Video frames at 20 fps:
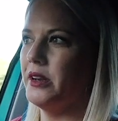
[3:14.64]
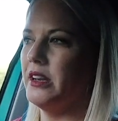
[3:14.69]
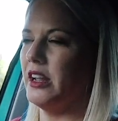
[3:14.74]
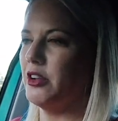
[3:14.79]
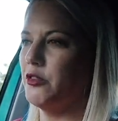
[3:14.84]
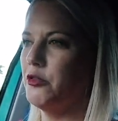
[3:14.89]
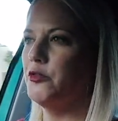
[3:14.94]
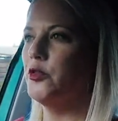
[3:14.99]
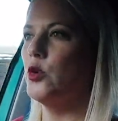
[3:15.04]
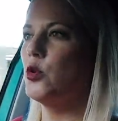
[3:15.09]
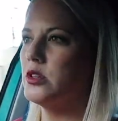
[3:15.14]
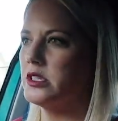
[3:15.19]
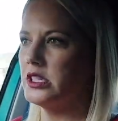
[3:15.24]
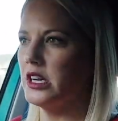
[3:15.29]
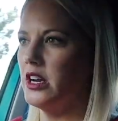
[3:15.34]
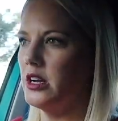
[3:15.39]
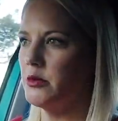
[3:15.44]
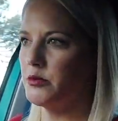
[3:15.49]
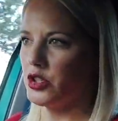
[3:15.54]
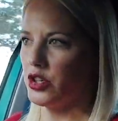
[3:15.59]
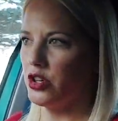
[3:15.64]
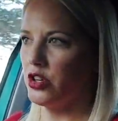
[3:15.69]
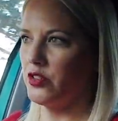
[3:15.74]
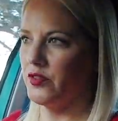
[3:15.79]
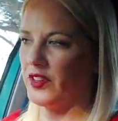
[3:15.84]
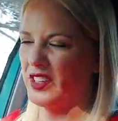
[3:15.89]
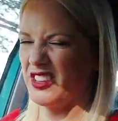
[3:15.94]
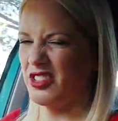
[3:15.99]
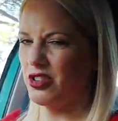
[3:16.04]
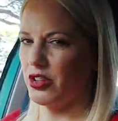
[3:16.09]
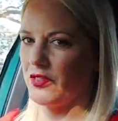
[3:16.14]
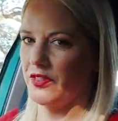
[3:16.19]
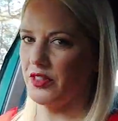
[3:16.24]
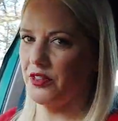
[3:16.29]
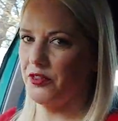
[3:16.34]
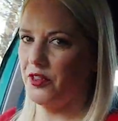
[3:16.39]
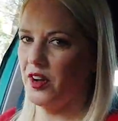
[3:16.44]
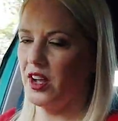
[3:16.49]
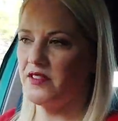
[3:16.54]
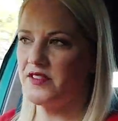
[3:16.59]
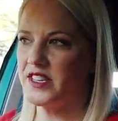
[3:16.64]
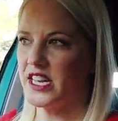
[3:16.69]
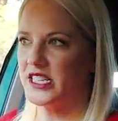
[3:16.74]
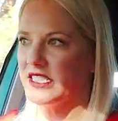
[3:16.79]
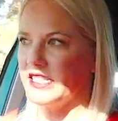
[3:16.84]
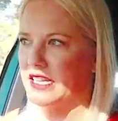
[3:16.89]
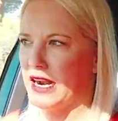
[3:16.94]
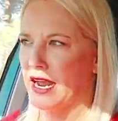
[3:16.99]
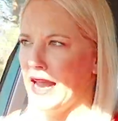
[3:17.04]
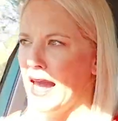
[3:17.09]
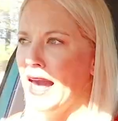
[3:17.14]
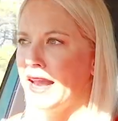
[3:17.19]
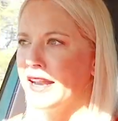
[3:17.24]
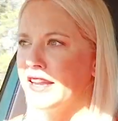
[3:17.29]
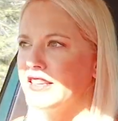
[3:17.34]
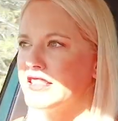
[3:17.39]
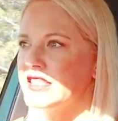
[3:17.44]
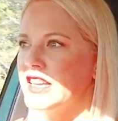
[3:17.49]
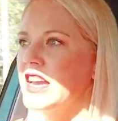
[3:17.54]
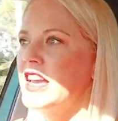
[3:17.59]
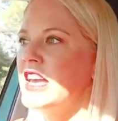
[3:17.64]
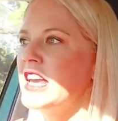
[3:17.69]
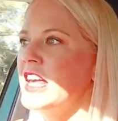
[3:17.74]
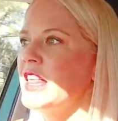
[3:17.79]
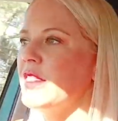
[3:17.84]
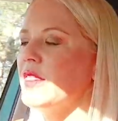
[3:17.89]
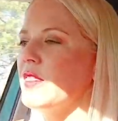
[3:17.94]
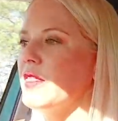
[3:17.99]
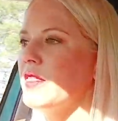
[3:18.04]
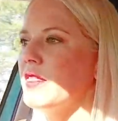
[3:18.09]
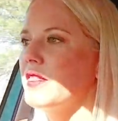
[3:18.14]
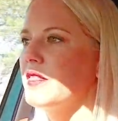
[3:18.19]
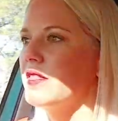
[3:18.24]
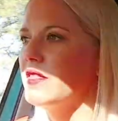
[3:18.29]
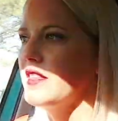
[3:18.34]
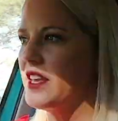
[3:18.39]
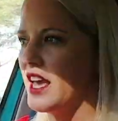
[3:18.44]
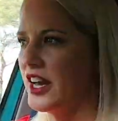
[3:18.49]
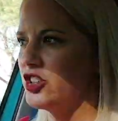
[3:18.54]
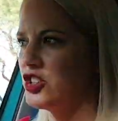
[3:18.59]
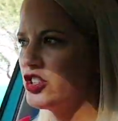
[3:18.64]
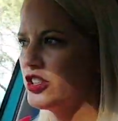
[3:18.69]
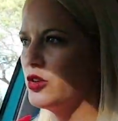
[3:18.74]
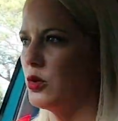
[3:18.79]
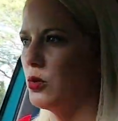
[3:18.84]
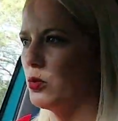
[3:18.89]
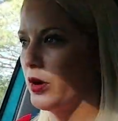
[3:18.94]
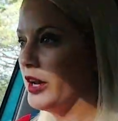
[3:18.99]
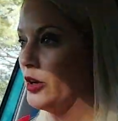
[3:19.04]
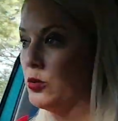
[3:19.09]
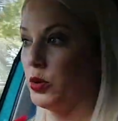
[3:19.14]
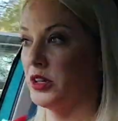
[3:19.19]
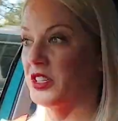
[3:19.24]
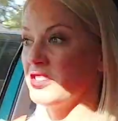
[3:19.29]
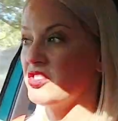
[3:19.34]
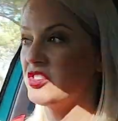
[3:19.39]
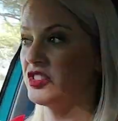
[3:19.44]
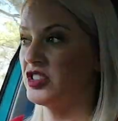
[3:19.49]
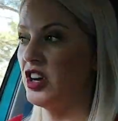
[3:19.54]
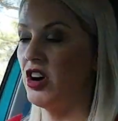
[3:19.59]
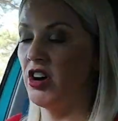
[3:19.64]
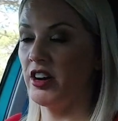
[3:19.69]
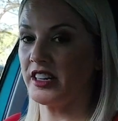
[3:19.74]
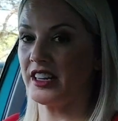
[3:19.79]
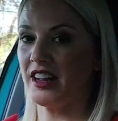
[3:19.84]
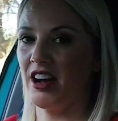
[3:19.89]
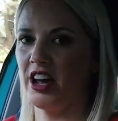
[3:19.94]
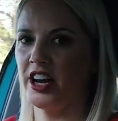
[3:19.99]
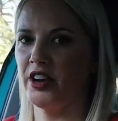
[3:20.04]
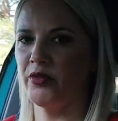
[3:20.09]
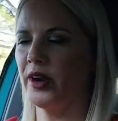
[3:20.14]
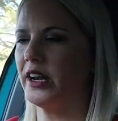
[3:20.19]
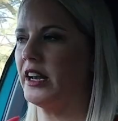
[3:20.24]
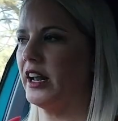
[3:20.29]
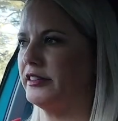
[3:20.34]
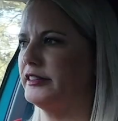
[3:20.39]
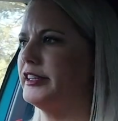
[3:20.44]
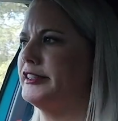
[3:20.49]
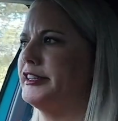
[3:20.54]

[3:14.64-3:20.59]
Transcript: like 4 times over sort of the 5 days that I had it. The engine, it wouldn't start. It kind of went like